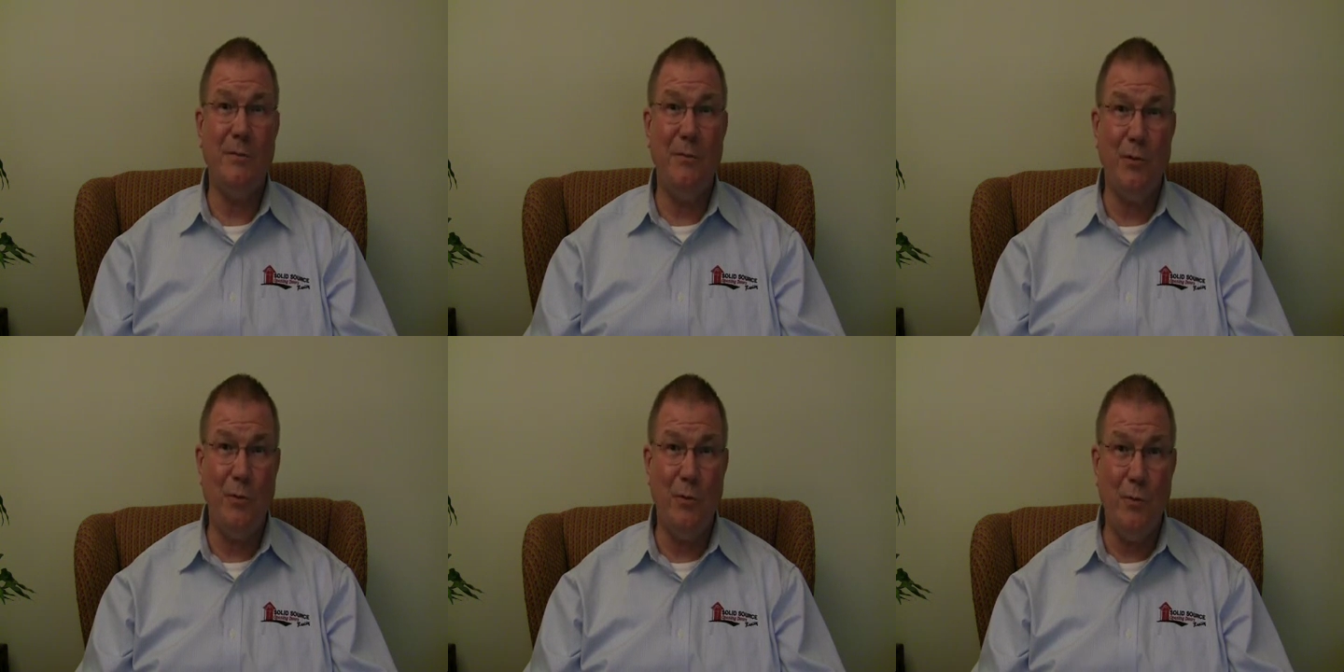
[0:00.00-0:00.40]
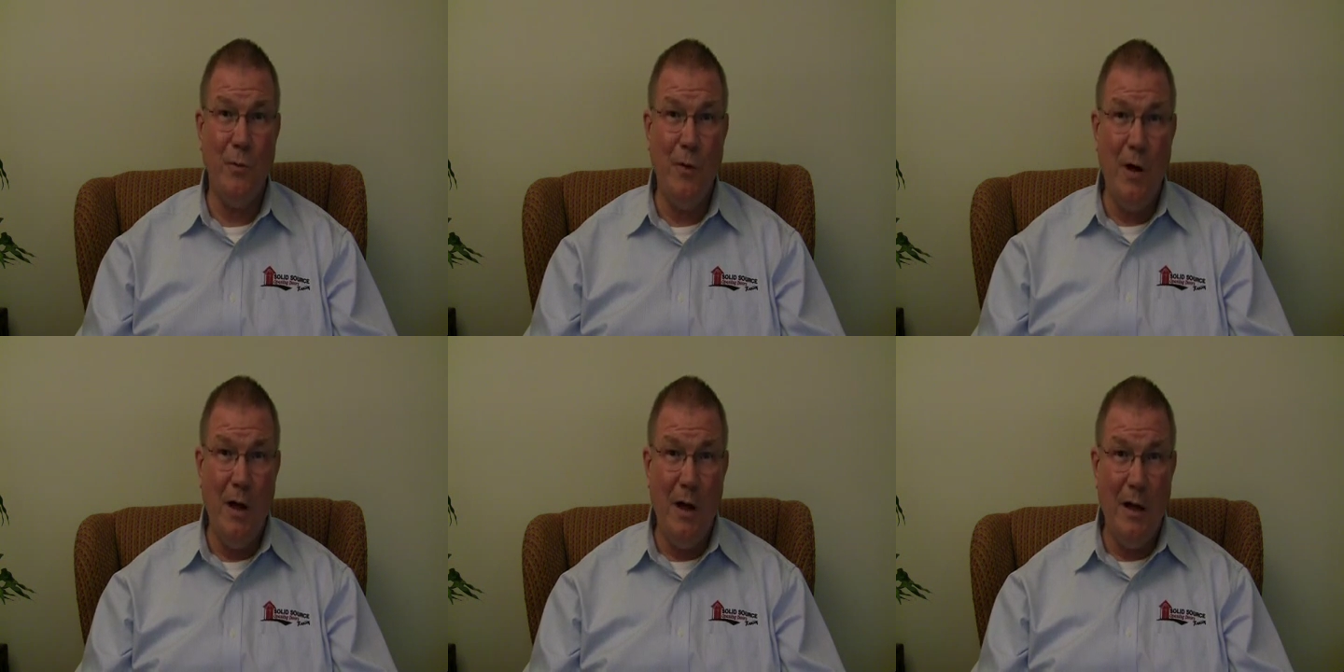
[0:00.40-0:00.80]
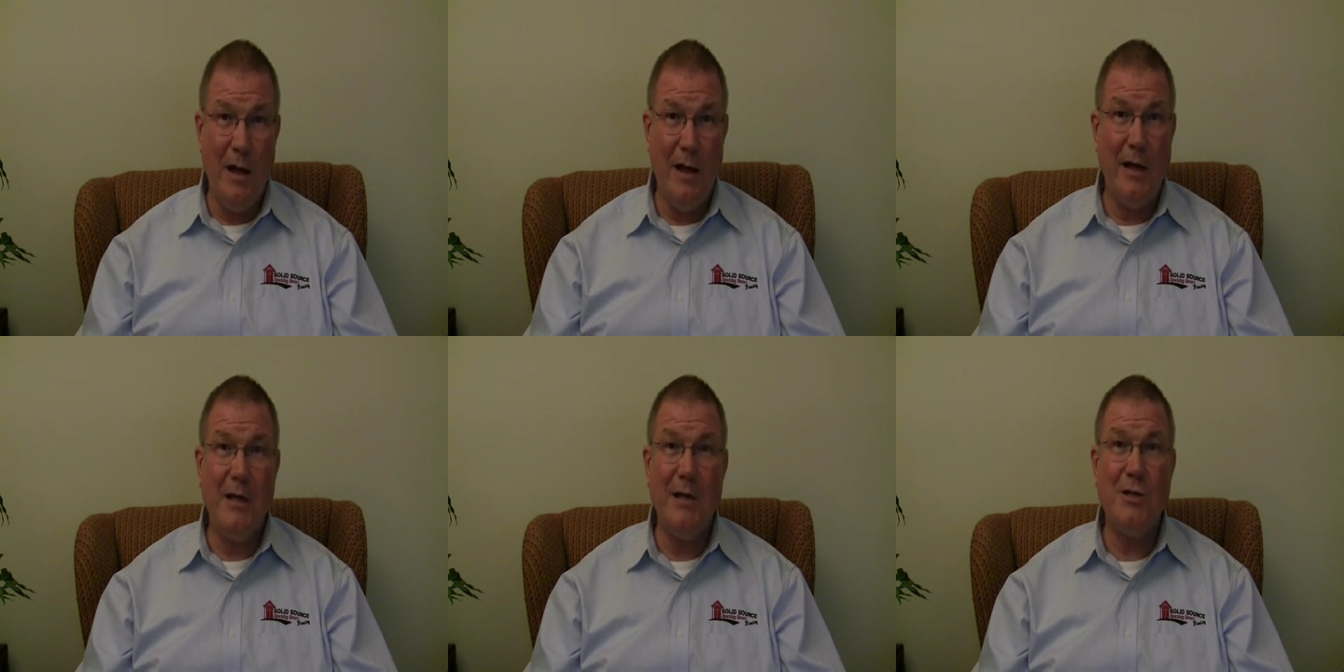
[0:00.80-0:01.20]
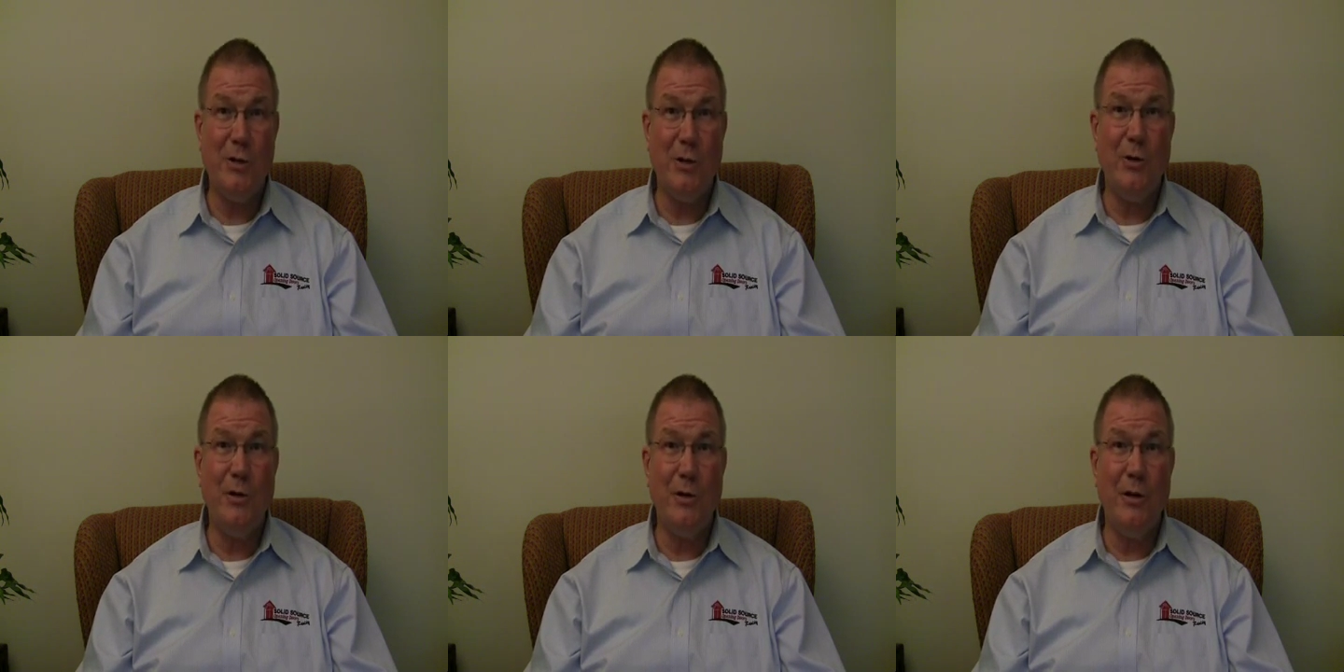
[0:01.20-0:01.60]
and for the ladies,
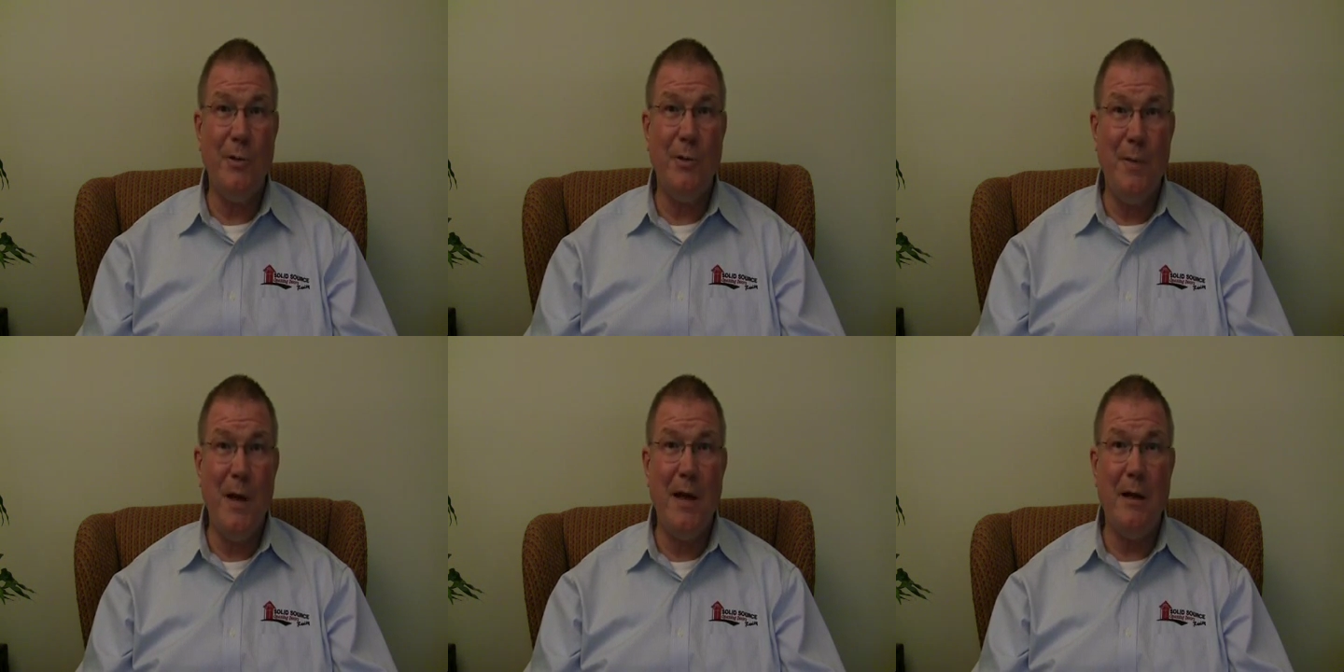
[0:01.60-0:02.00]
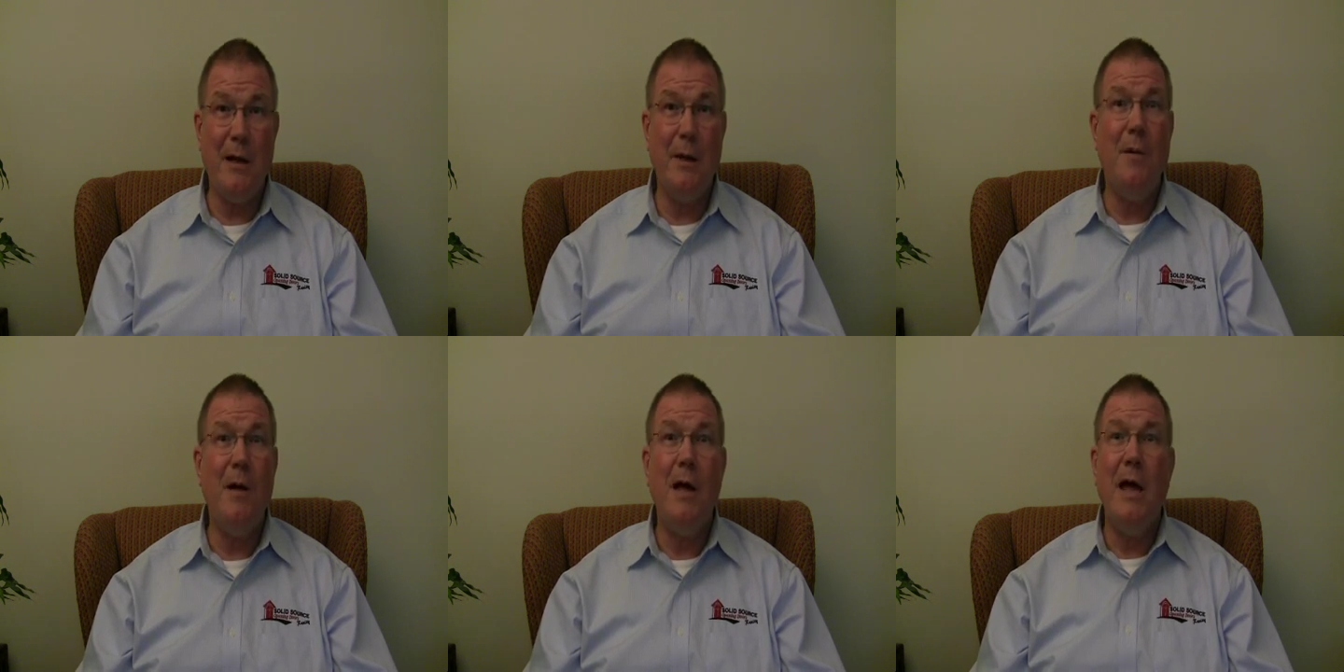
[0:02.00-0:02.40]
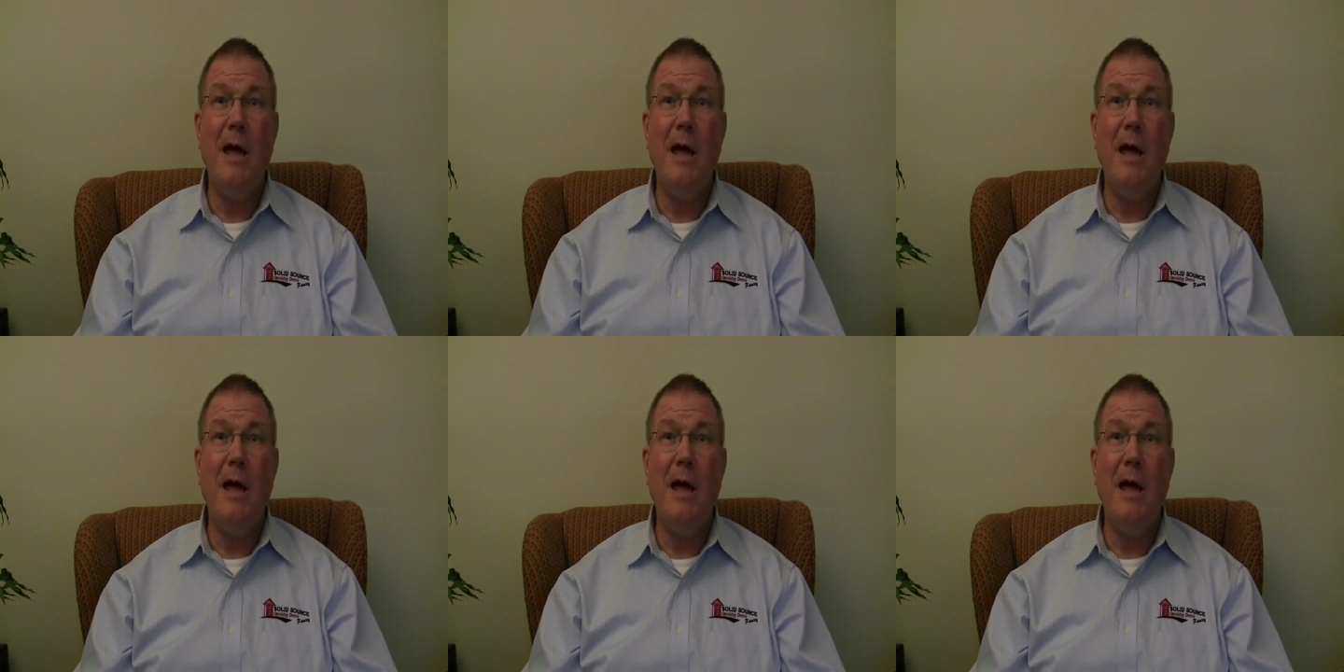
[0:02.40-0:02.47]
their makeup.